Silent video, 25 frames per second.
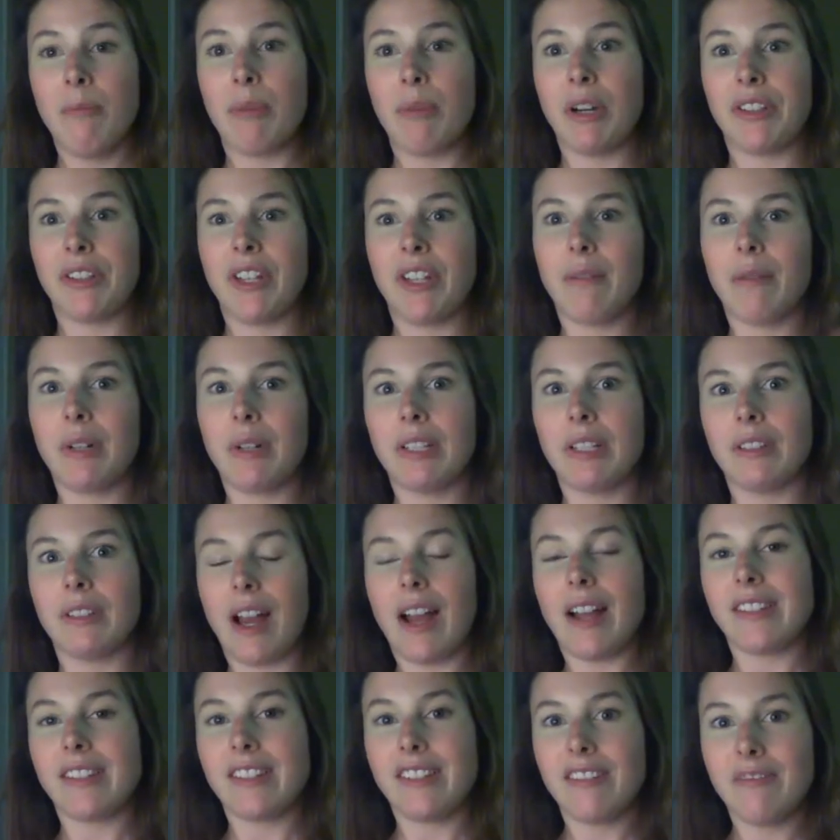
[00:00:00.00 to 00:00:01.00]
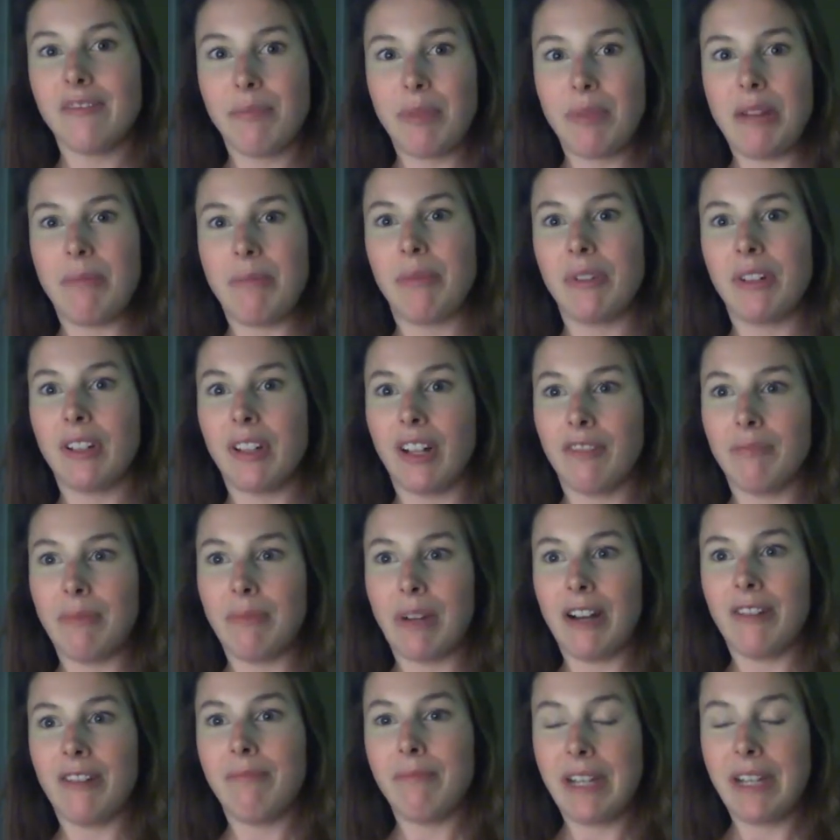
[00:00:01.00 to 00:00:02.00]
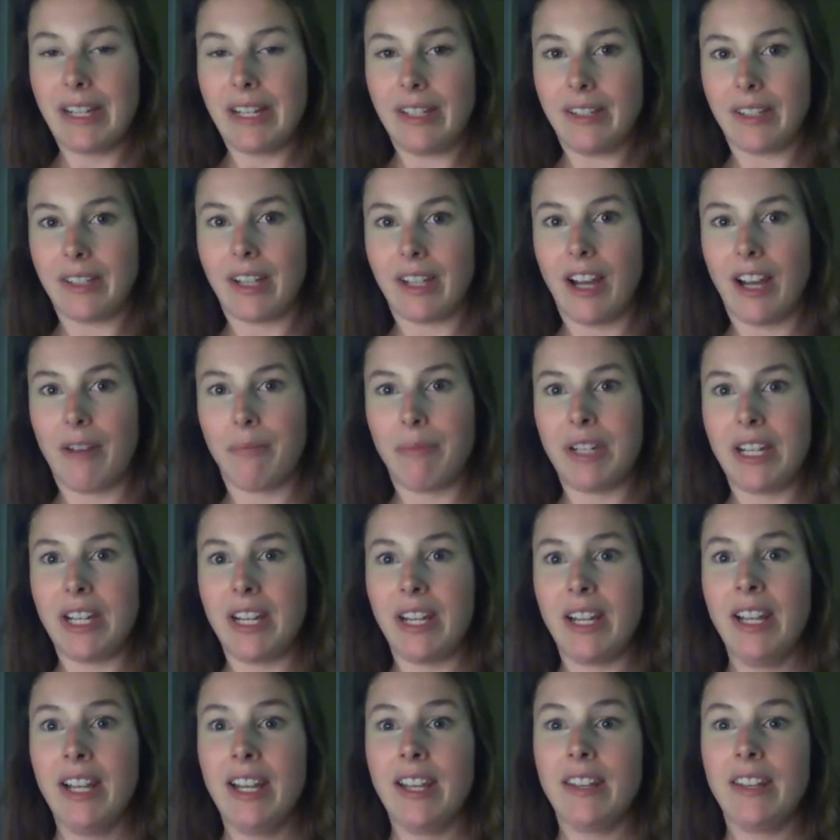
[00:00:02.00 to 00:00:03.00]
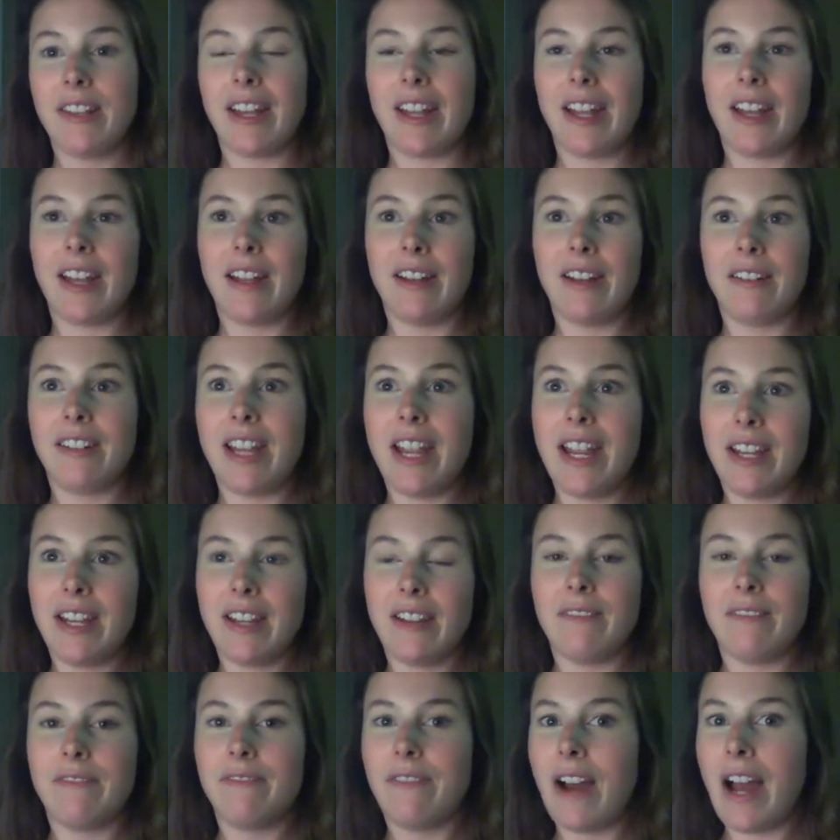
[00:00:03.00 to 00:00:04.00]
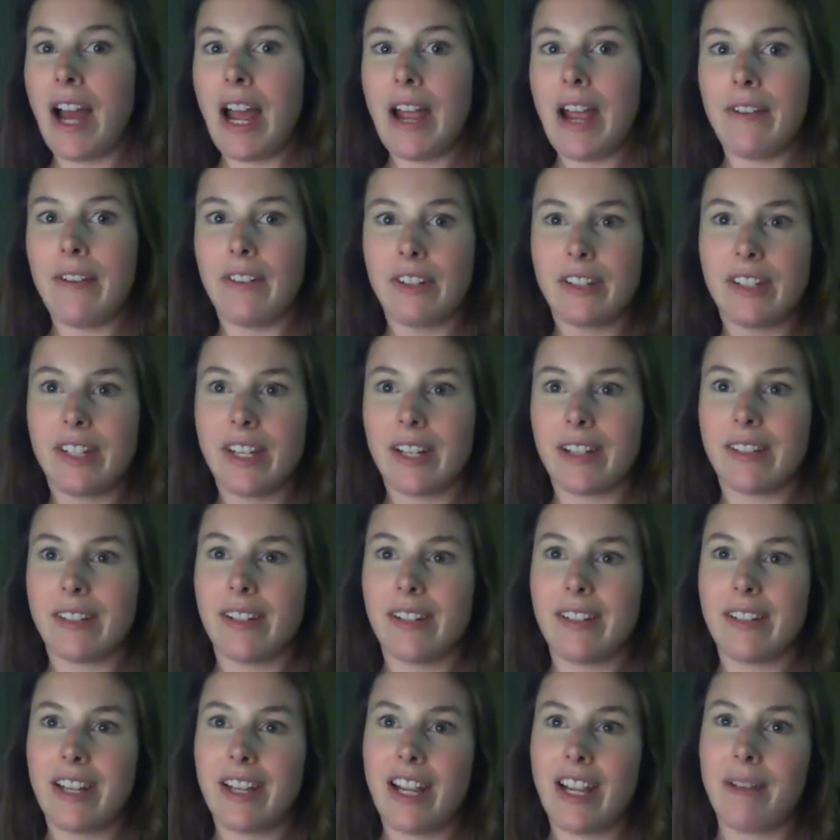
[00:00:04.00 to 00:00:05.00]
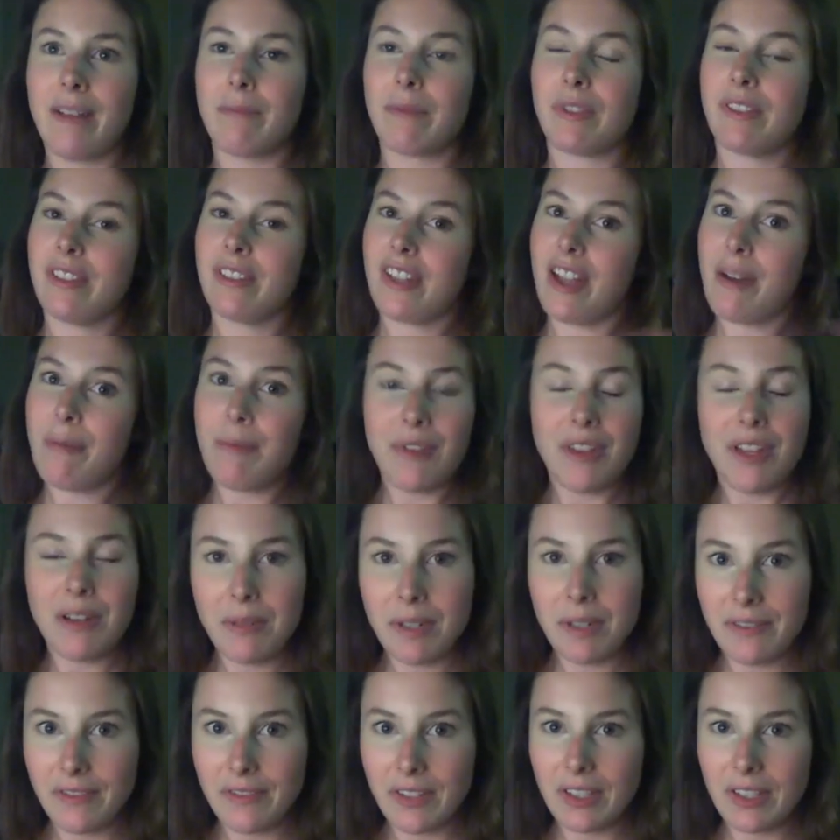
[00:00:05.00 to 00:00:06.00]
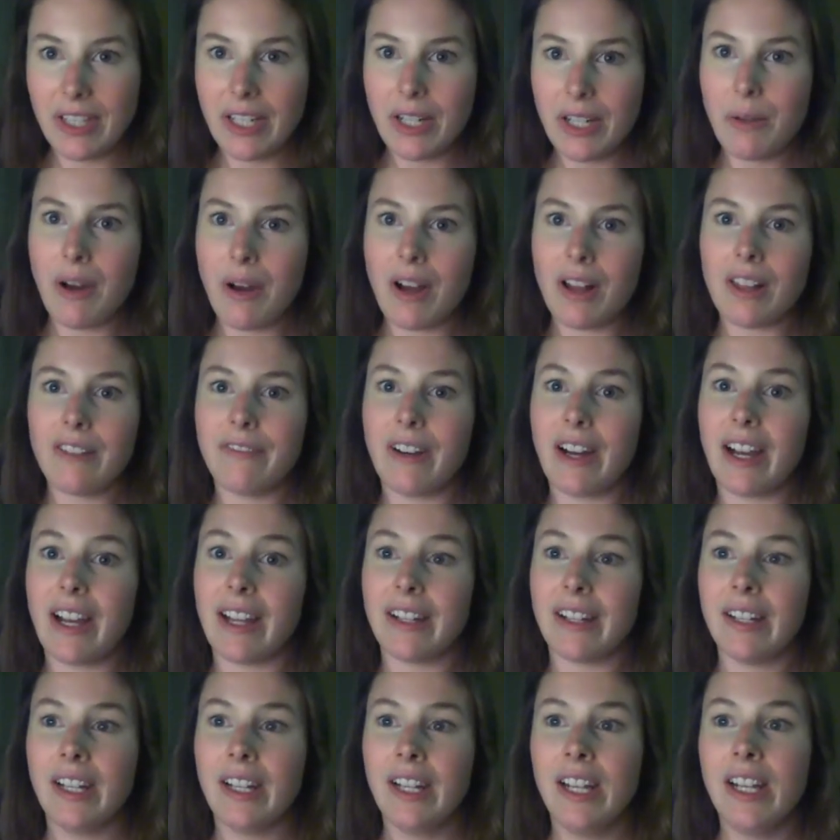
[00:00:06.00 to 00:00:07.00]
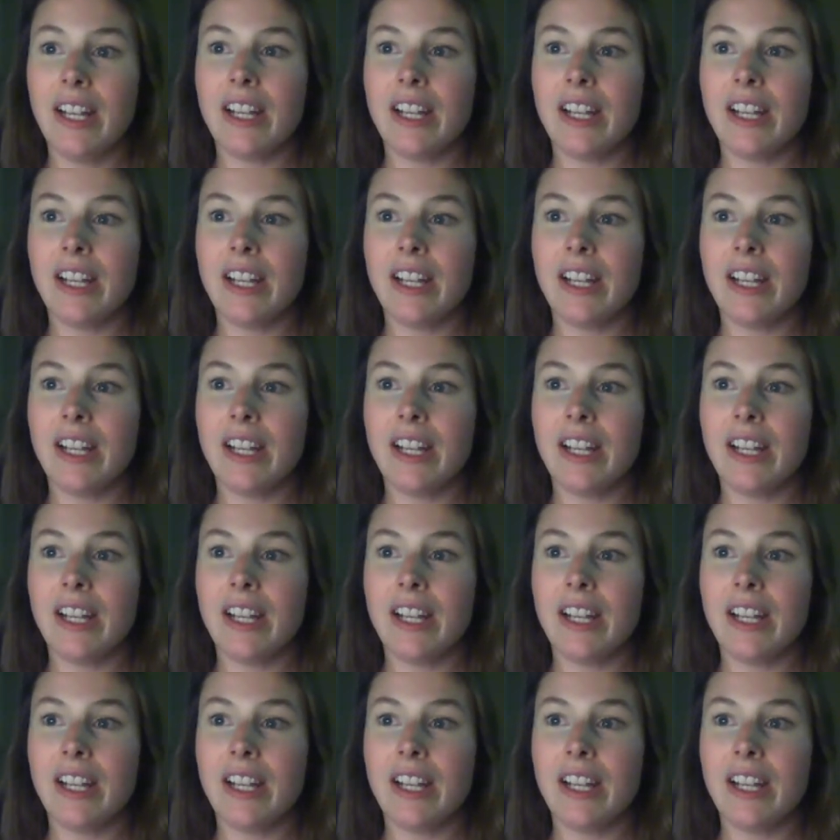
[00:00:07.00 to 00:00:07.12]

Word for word: but there were lots of people above me in the company that had taken 5 or 6 exams, and some of them were fully qualified.